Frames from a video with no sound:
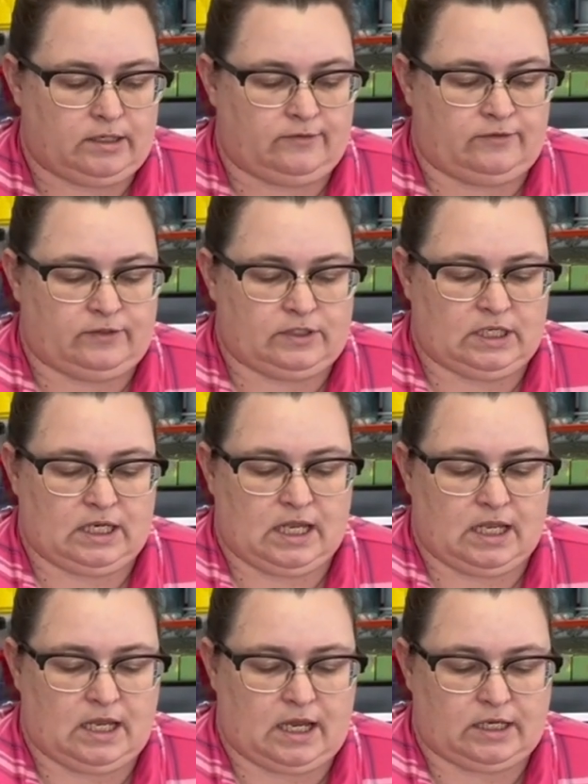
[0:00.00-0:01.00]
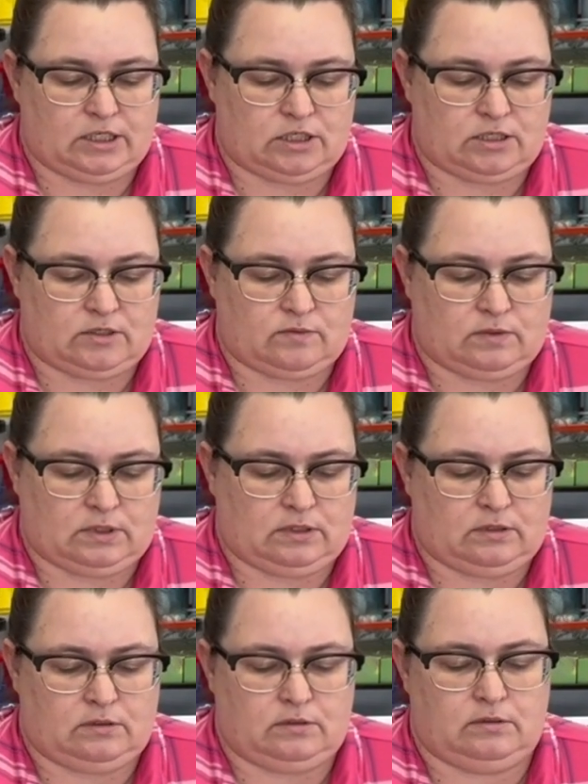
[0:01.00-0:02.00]
for today, I just
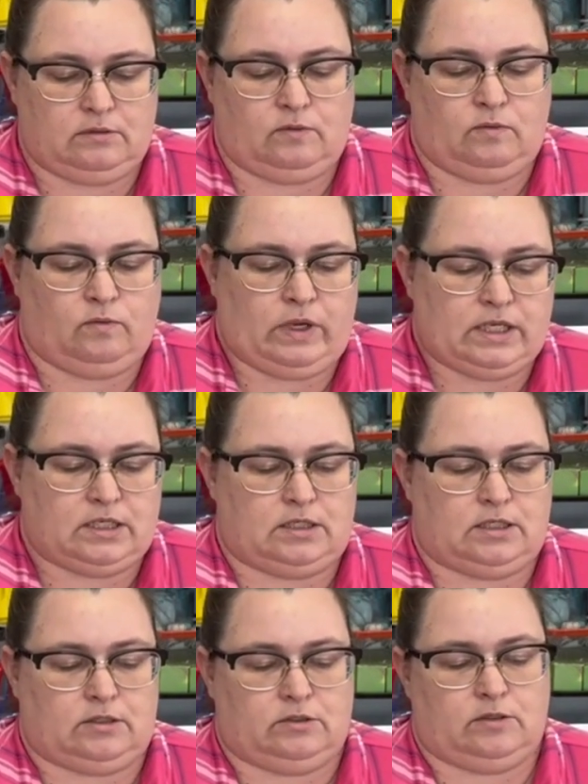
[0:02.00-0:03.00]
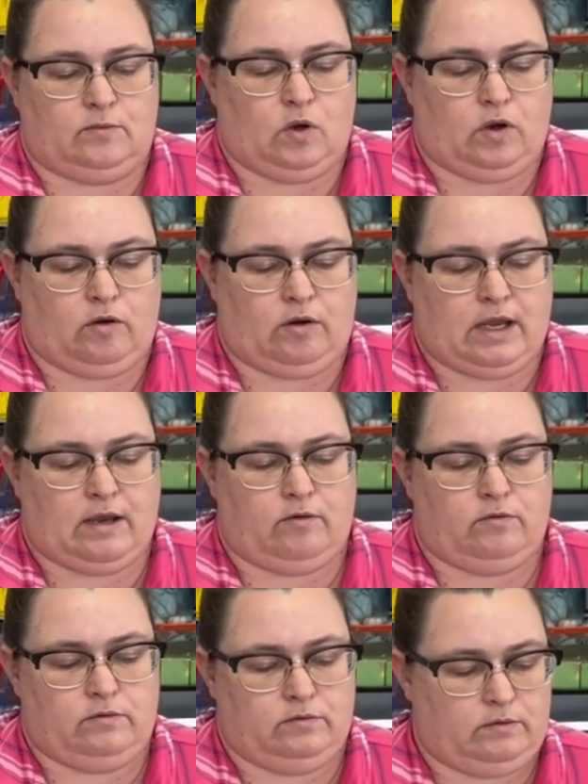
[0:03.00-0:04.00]
will wait until tomorrow
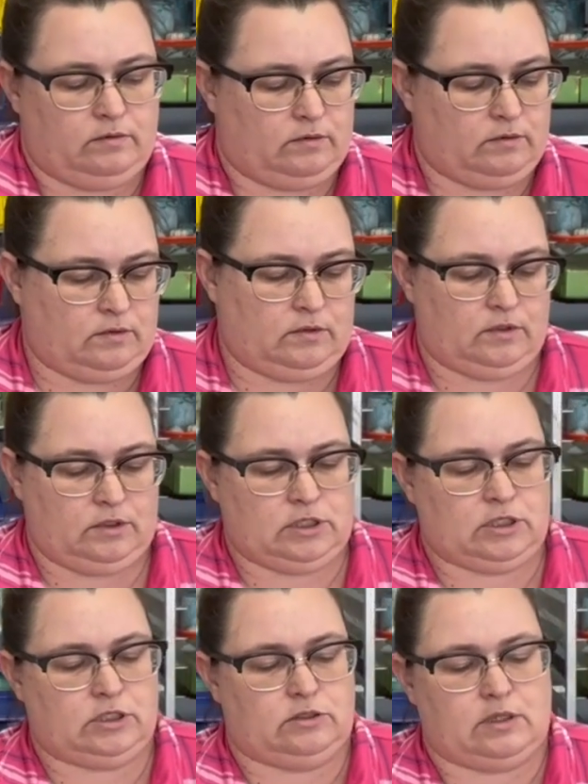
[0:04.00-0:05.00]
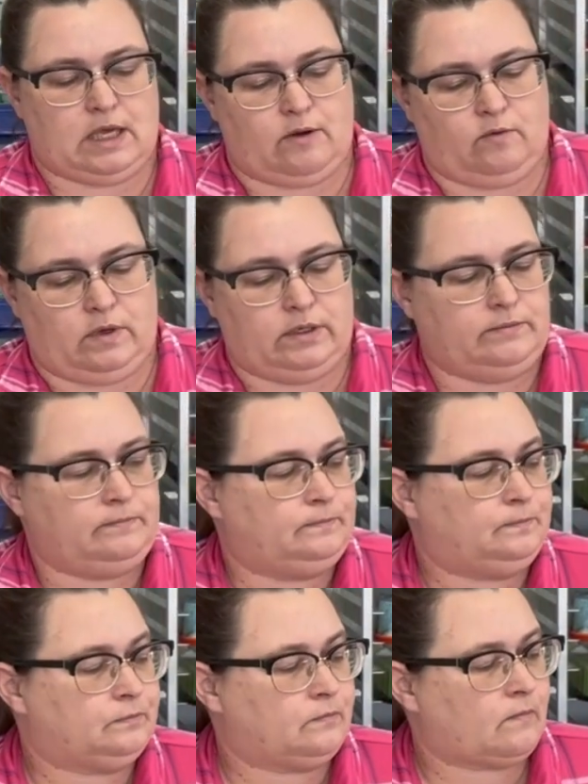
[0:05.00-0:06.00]
now to do that one.
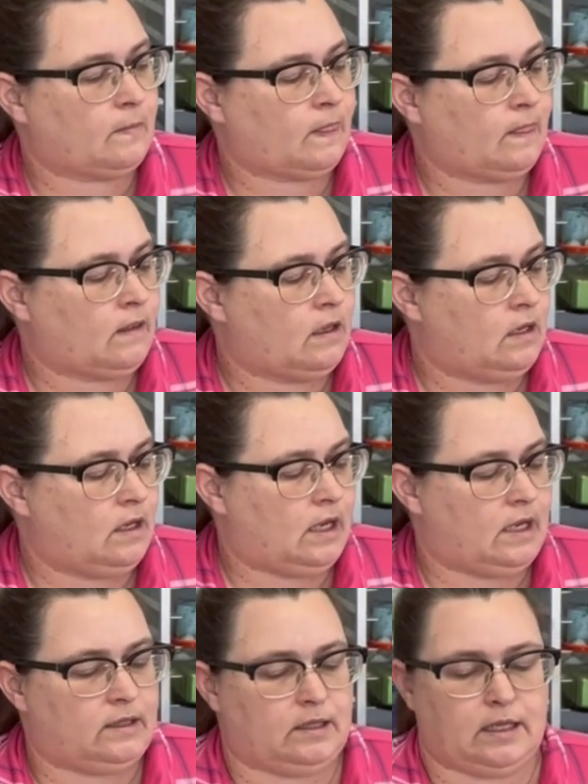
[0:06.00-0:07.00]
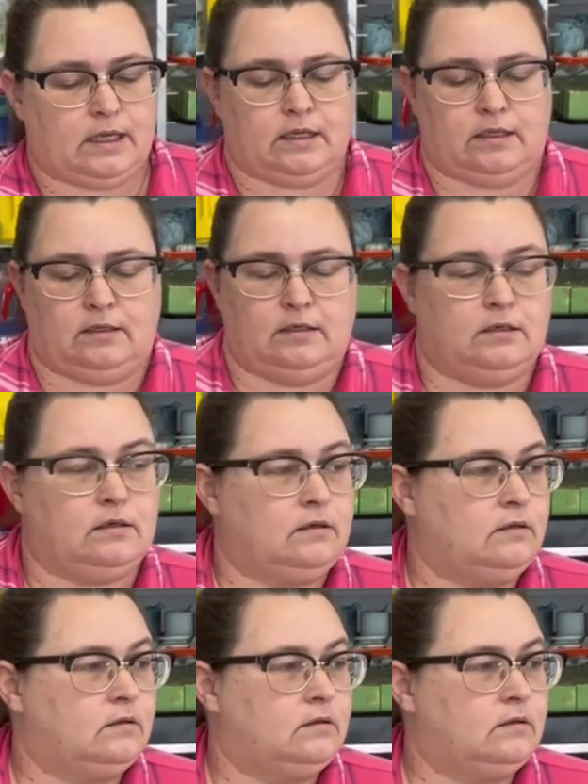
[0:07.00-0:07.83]
And then